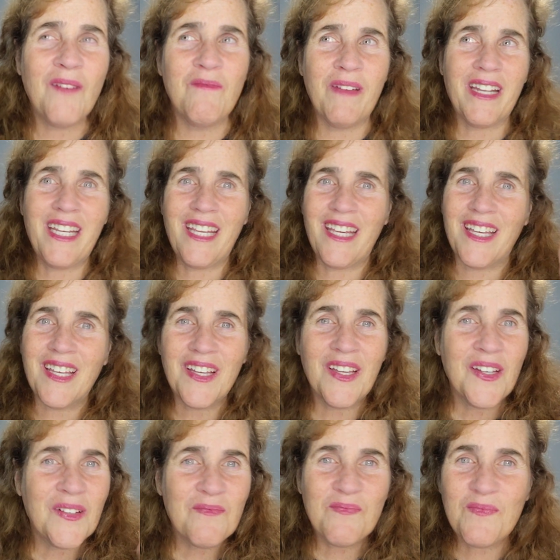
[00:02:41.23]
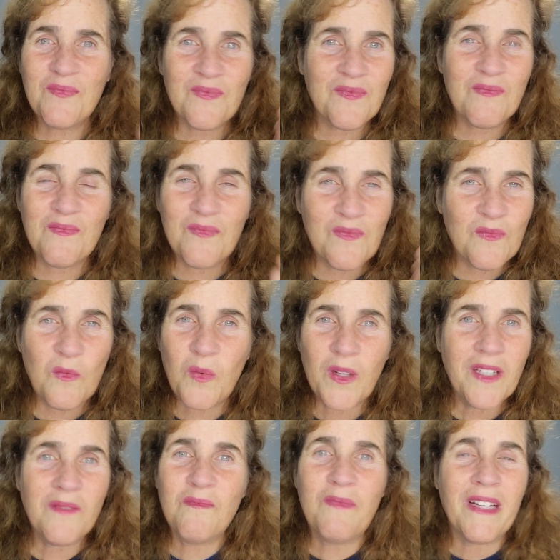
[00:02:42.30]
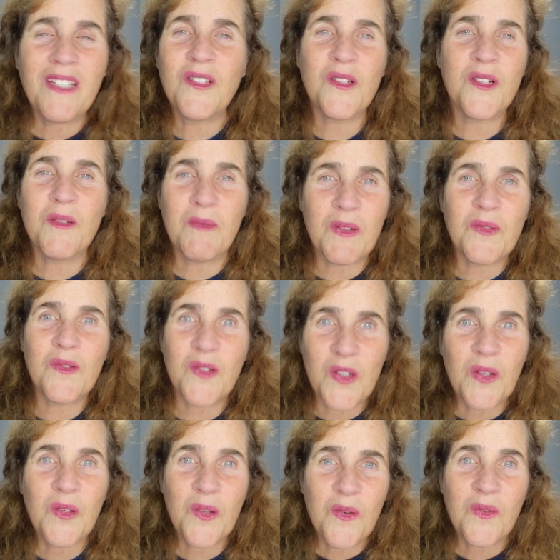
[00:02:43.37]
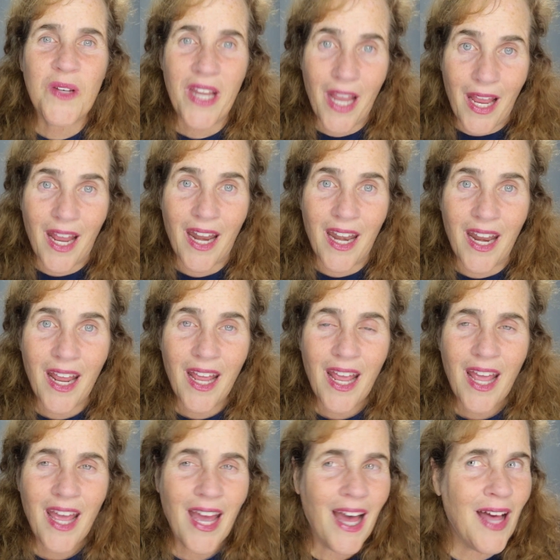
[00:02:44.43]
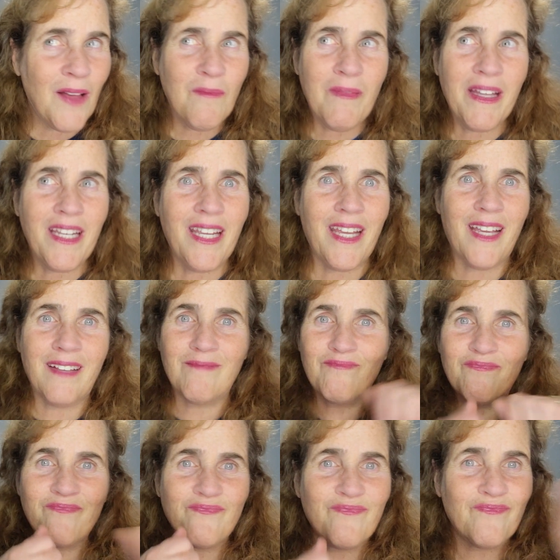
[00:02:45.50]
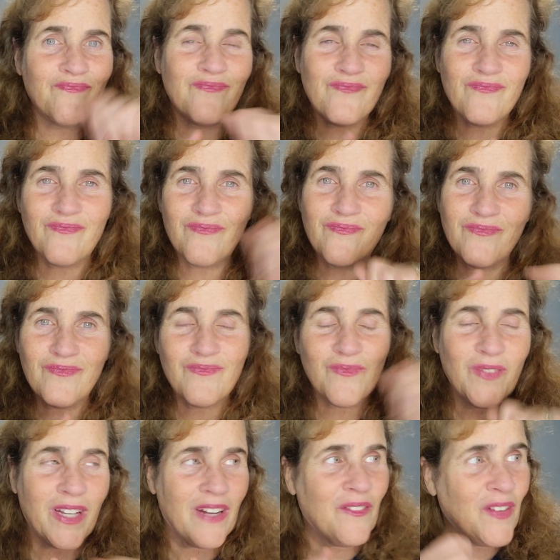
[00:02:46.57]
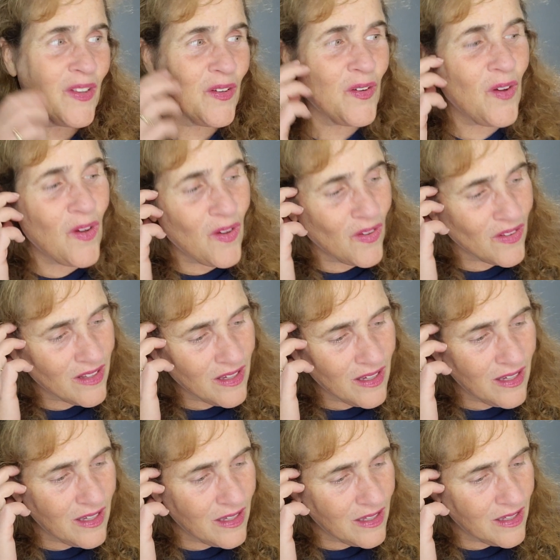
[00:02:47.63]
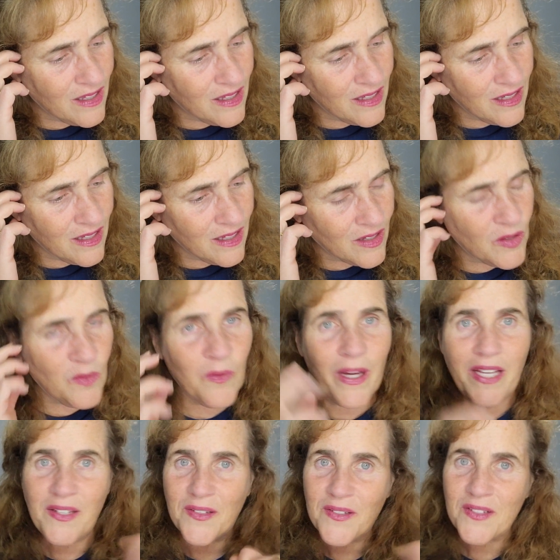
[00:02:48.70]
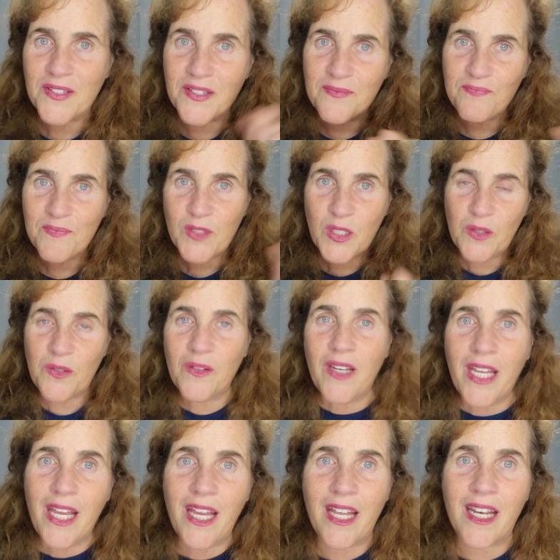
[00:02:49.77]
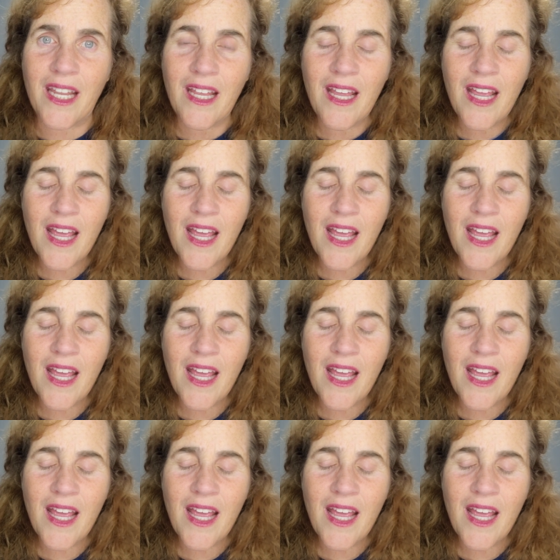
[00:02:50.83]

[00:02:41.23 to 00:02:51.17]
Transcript: How many wooden mixer spoons do you need? How many, whatever they're called, uh, graters? do you need?